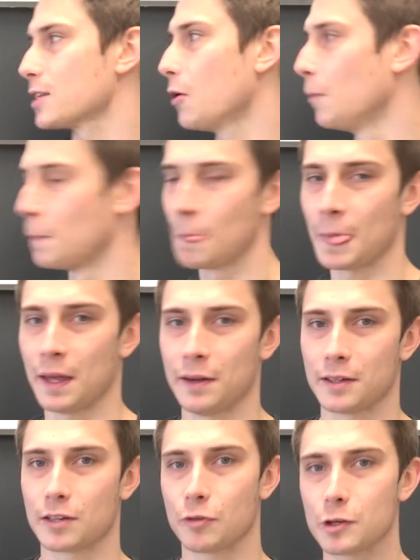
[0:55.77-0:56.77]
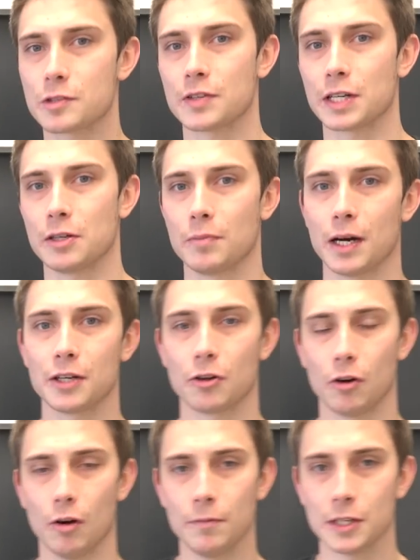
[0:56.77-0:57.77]
So the first thing you might
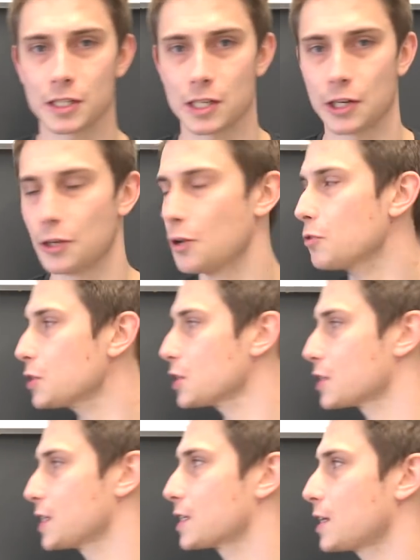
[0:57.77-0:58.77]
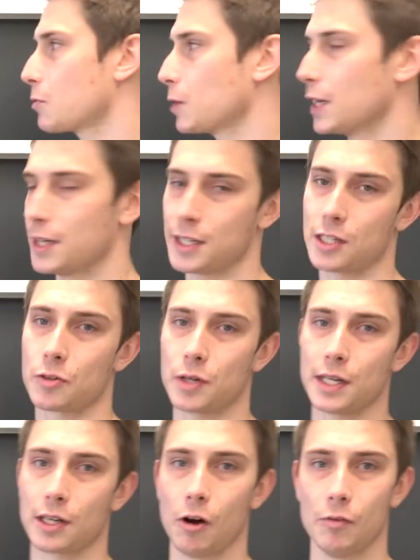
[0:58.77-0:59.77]
obviously notice is that we are
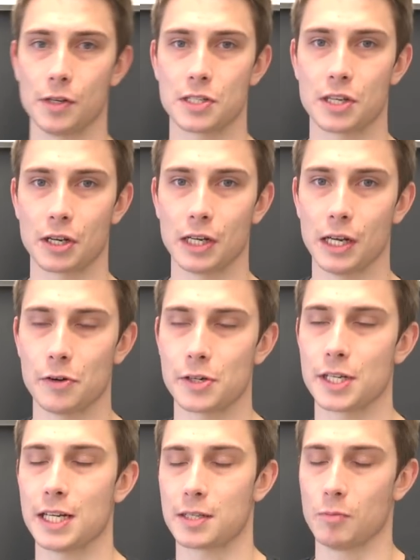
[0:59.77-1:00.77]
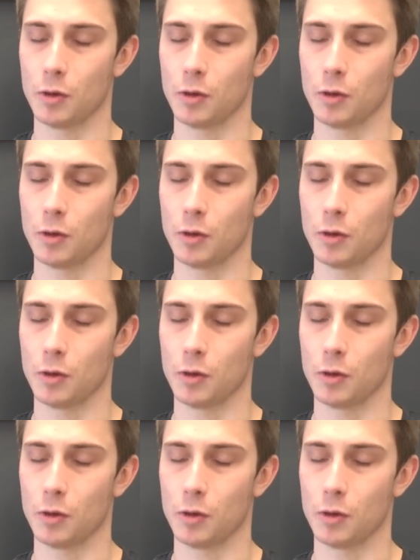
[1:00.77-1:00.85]
integrating over singularity at the